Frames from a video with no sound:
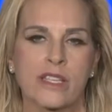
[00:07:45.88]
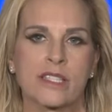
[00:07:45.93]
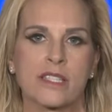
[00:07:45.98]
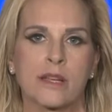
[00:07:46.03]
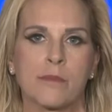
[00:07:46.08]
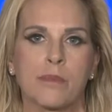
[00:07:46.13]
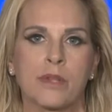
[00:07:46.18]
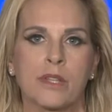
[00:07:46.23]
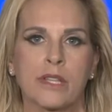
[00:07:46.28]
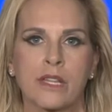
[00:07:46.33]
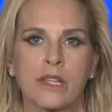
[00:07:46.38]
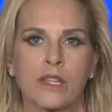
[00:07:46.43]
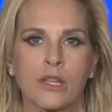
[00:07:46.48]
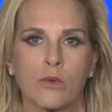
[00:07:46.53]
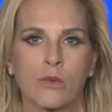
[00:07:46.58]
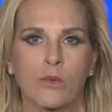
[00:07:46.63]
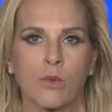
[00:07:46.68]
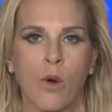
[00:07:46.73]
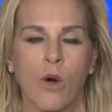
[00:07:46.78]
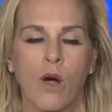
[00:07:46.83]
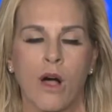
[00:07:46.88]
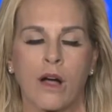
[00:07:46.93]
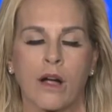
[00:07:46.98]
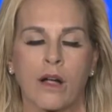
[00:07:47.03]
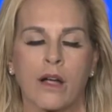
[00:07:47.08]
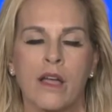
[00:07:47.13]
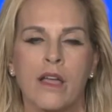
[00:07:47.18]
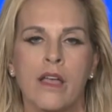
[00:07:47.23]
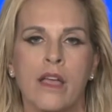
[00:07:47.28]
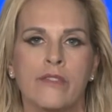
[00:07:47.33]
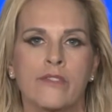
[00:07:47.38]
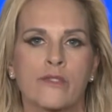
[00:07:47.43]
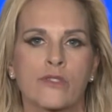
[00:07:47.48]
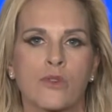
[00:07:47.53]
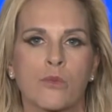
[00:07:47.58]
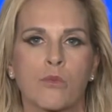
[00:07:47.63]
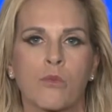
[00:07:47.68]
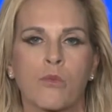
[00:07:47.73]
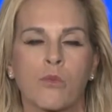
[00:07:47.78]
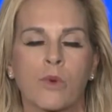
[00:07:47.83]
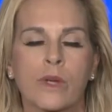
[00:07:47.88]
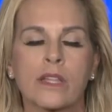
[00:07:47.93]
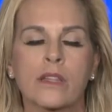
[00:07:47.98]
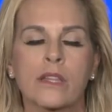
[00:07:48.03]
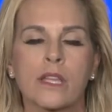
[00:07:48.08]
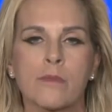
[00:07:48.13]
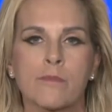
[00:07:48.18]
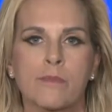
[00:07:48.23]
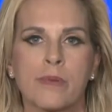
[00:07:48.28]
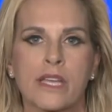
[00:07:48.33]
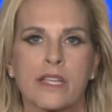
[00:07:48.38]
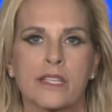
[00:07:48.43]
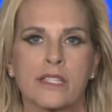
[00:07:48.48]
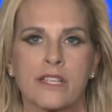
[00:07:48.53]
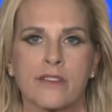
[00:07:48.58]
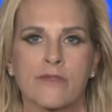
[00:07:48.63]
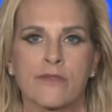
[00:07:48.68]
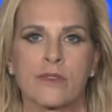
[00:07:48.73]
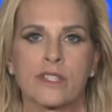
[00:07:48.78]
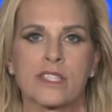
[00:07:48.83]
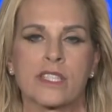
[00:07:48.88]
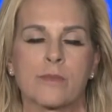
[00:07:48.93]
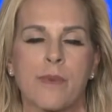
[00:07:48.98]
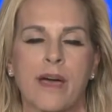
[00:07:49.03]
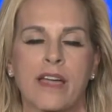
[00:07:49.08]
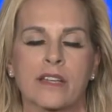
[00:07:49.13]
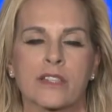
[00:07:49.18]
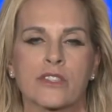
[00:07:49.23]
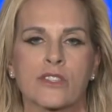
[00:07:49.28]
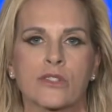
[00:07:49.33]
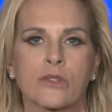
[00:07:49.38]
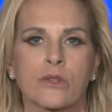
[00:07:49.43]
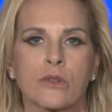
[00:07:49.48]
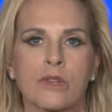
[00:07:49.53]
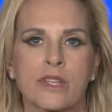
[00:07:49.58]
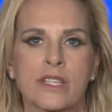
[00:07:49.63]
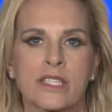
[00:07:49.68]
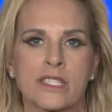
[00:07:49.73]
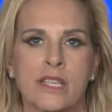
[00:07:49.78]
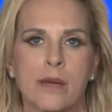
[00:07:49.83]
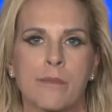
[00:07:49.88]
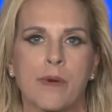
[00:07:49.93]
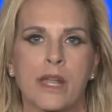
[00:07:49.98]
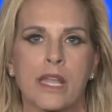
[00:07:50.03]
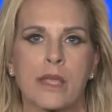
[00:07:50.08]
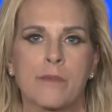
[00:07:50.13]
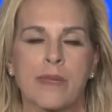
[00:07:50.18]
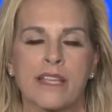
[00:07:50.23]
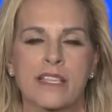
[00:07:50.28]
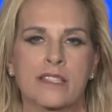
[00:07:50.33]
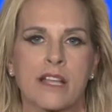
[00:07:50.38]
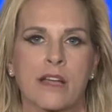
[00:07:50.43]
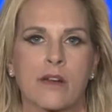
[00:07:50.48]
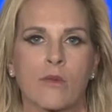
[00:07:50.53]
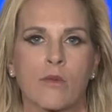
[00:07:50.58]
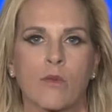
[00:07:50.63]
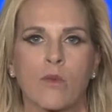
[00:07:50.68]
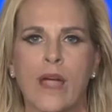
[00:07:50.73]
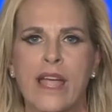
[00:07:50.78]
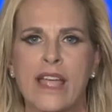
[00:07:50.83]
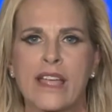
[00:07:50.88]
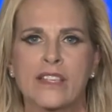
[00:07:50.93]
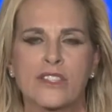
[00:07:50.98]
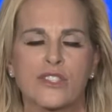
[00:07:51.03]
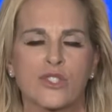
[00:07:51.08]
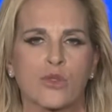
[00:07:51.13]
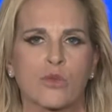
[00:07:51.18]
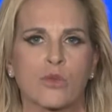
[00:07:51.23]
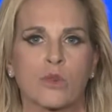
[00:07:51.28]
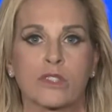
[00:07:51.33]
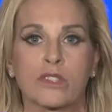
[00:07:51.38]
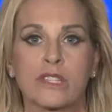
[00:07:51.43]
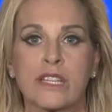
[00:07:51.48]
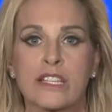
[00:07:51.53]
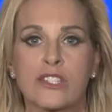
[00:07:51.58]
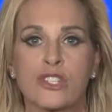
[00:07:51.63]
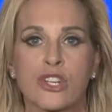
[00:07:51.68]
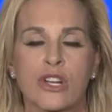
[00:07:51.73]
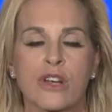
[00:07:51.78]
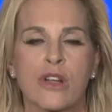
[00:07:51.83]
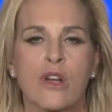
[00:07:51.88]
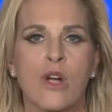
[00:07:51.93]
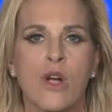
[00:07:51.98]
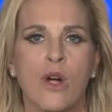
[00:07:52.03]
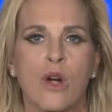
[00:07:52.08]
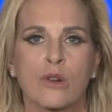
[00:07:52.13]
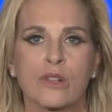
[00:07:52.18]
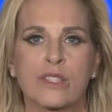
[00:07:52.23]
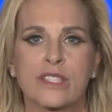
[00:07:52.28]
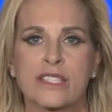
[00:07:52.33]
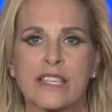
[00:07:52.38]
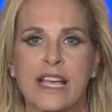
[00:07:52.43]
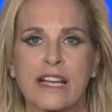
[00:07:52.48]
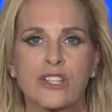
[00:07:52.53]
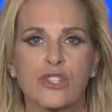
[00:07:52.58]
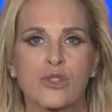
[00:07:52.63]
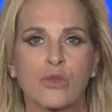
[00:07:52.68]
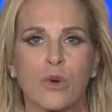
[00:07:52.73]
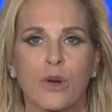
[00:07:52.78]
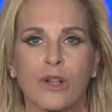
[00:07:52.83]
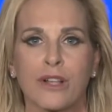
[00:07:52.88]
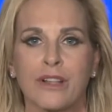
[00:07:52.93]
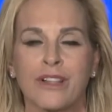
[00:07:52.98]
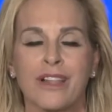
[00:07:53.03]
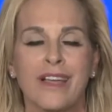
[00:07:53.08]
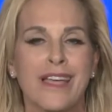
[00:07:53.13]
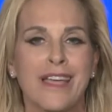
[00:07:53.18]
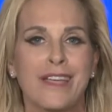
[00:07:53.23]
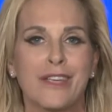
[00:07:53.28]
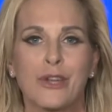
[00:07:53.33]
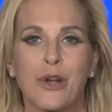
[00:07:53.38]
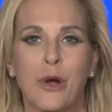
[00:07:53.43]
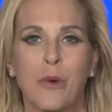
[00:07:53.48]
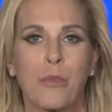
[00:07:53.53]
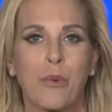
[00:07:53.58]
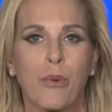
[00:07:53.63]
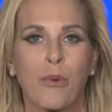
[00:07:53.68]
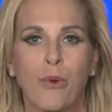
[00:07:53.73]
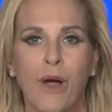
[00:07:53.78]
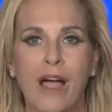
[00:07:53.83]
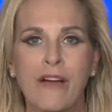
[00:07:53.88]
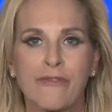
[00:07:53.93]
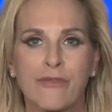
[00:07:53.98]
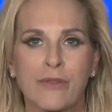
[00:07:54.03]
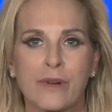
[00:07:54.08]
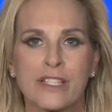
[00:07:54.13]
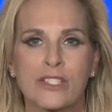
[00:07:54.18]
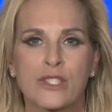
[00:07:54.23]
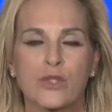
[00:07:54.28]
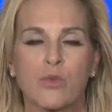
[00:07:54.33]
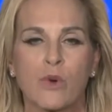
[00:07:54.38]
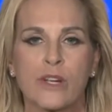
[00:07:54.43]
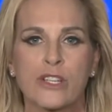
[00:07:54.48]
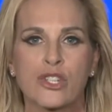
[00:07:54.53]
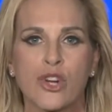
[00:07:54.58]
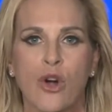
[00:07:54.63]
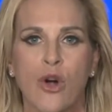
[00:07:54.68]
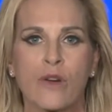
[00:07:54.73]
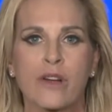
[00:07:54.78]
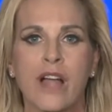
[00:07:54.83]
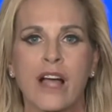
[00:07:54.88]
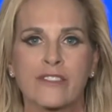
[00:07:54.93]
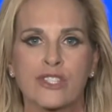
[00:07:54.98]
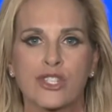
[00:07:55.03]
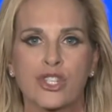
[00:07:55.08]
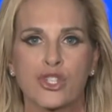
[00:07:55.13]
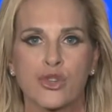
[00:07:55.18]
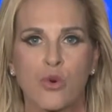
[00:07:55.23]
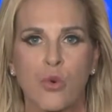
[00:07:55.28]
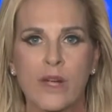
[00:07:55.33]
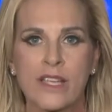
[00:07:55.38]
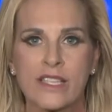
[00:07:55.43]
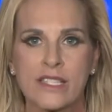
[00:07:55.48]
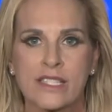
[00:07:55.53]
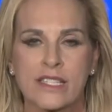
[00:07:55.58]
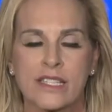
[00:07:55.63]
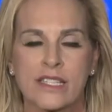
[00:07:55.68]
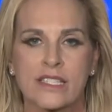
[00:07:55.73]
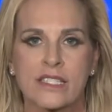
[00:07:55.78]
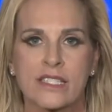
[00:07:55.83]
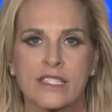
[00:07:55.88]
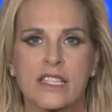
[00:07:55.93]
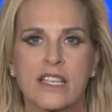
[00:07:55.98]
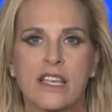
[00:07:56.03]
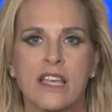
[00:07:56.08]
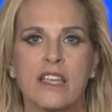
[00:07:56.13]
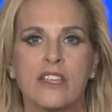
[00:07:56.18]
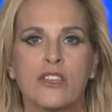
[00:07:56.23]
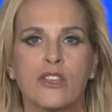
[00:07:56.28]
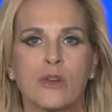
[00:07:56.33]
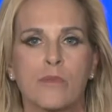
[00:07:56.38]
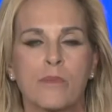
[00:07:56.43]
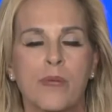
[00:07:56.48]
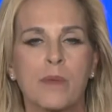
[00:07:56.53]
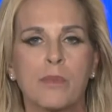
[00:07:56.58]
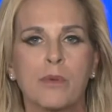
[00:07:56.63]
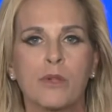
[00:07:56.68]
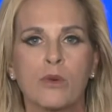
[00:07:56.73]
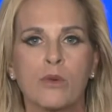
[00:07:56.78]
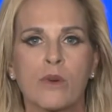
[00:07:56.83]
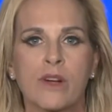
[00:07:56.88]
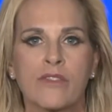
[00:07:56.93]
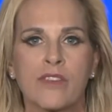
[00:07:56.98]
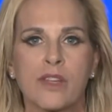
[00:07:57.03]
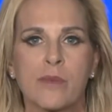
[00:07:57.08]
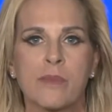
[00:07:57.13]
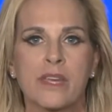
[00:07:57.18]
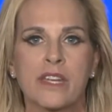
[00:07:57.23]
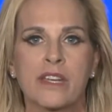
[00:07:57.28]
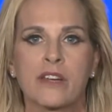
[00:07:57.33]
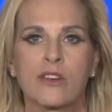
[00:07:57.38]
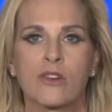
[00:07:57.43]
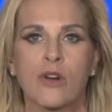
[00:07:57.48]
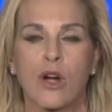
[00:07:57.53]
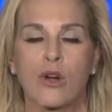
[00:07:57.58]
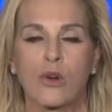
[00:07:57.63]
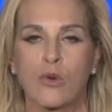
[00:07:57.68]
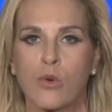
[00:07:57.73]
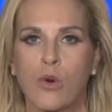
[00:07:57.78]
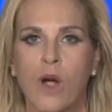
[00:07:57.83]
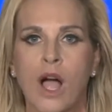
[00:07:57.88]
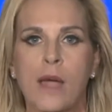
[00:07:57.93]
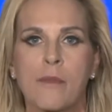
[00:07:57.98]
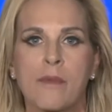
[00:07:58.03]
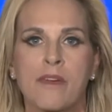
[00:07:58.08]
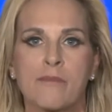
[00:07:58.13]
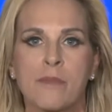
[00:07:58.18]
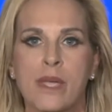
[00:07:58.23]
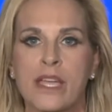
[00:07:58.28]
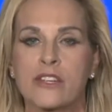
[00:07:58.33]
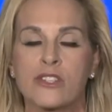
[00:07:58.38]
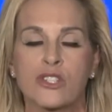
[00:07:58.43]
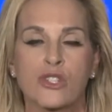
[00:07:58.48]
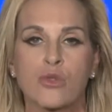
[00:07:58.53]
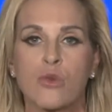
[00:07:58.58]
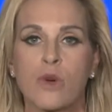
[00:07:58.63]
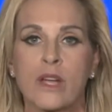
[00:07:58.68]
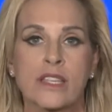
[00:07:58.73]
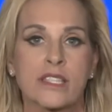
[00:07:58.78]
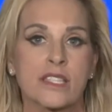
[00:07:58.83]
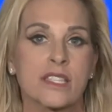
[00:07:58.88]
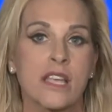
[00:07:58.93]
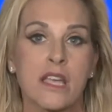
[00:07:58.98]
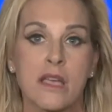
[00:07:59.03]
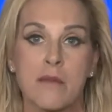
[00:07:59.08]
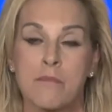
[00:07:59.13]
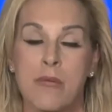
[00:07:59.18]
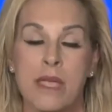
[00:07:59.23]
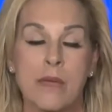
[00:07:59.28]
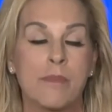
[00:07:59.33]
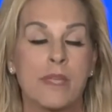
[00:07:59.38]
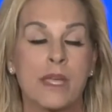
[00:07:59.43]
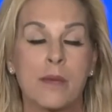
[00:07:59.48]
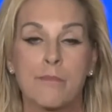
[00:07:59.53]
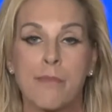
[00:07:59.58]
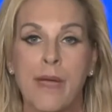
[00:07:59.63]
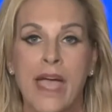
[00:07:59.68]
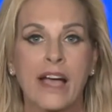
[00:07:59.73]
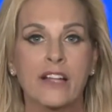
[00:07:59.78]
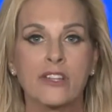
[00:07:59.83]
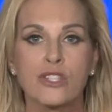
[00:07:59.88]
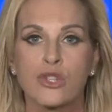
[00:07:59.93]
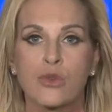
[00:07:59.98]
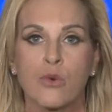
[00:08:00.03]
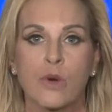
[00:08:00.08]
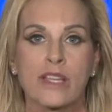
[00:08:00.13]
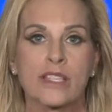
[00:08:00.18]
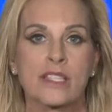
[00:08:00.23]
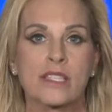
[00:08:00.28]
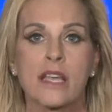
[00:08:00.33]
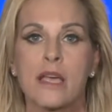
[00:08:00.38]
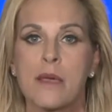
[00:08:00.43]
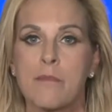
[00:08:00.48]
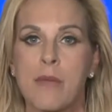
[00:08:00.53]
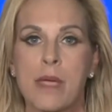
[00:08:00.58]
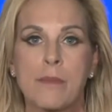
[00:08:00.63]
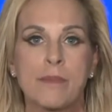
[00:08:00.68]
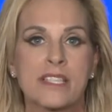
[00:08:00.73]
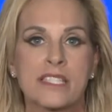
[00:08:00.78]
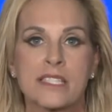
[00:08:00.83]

is completely wrong. There's a really big difference about excluding somebody based on race or religion or sexual, you know, preference, which are not choices. You know, people who have committed a crime have made a choice, maybe a bad choice, maybe